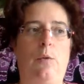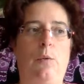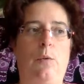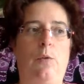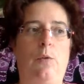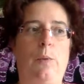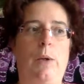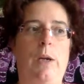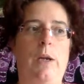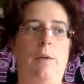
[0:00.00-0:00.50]

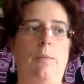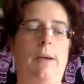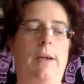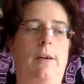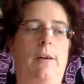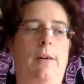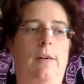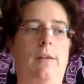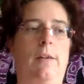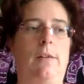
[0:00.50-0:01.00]
was weird
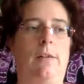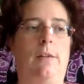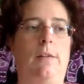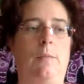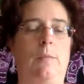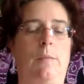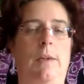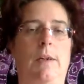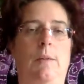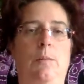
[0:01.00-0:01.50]
because
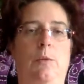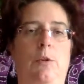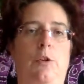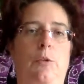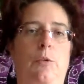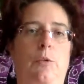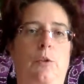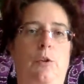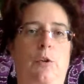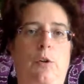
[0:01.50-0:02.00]
sometimes she
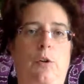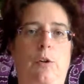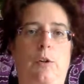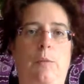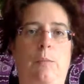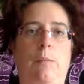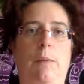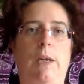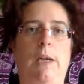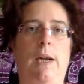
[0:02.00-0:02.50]
would talk to
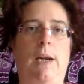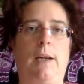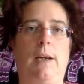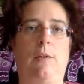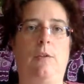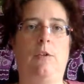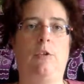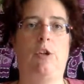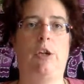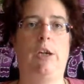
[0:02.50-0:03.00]
me and I
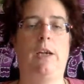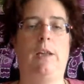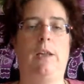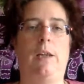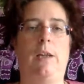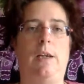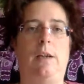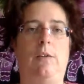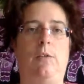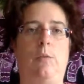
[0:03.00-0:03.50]
would share
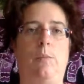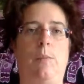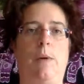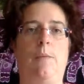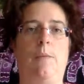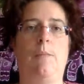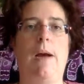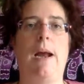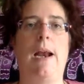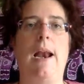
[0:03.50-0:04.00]
things
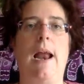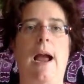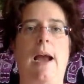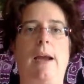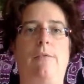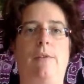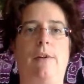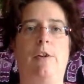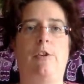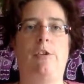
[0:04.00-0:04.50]
about my
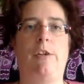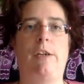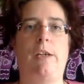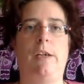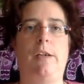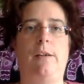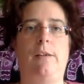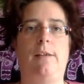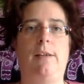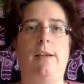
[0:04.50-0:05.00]
life, and
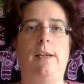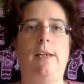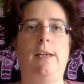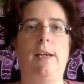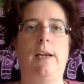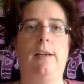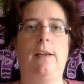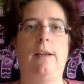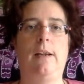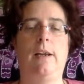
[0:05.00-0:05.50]
she'd see
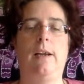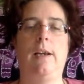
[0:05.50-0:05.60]
that